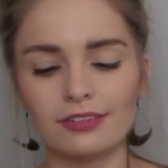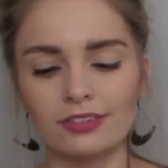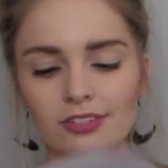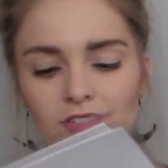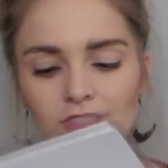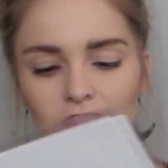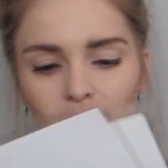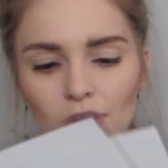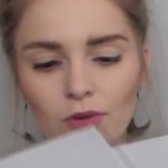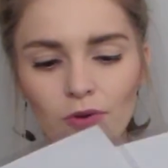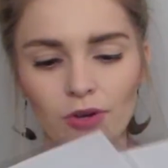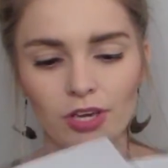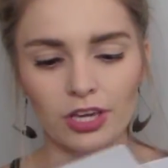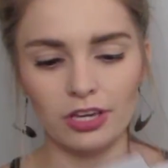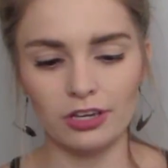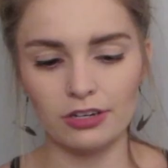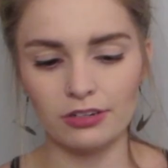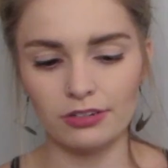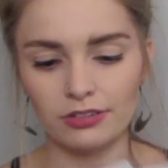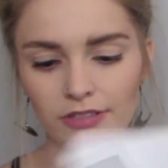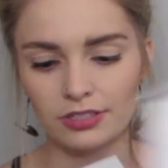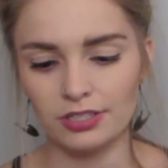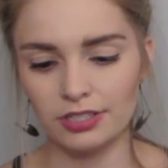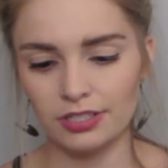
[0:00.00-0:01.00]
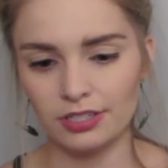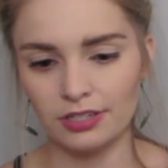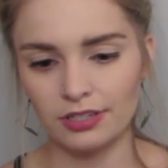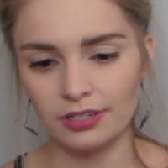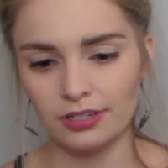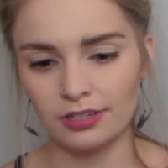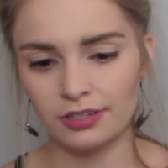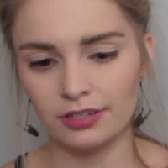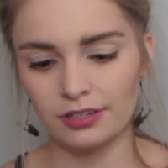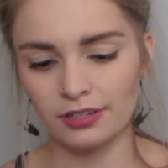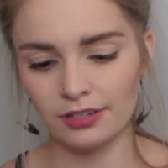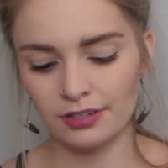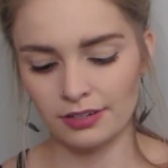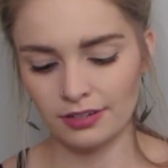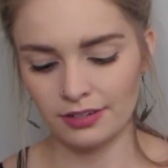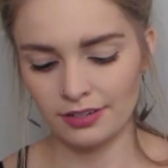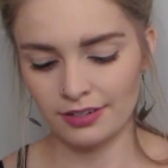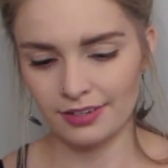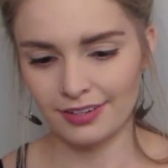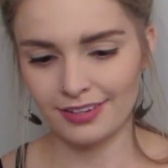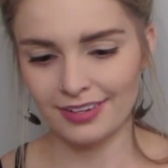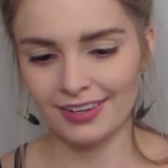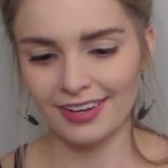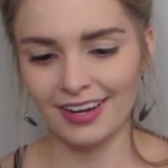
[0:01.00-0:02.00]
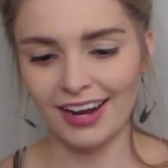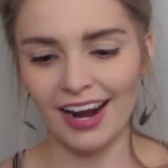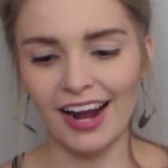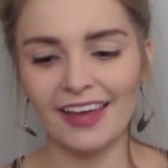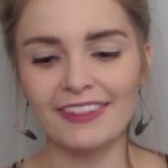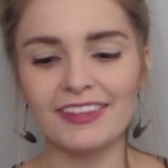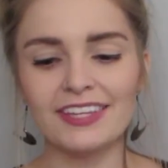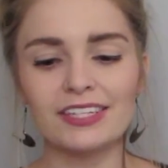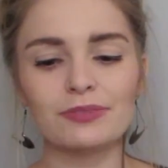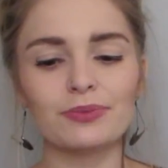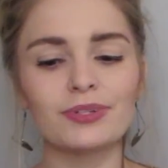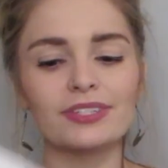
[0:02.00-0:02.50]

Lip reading: So cute. And this